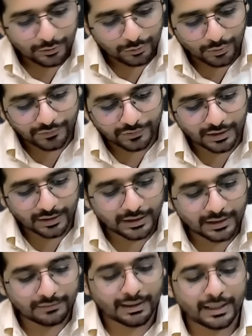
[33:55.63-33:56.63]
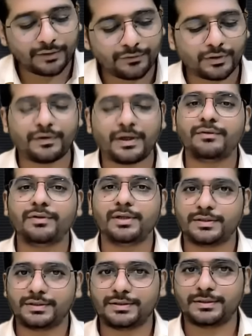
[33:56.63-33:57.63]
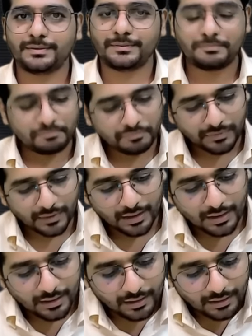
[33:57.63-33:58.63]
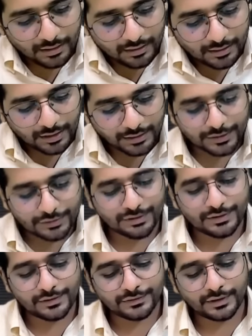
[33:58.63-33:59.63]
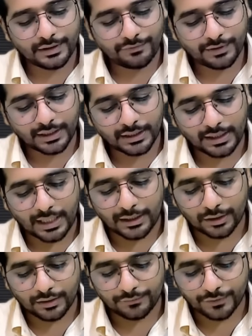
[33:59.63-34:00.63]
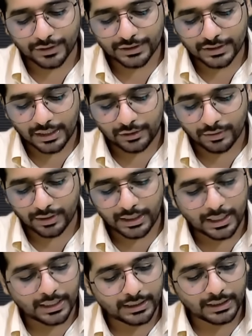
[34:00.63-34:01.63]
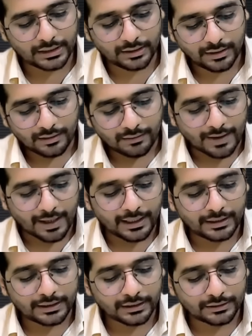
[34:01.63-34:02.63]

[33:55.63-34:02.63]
No sir, it is valid for 5 years. Registration certificate granted on 1st January 18, valid till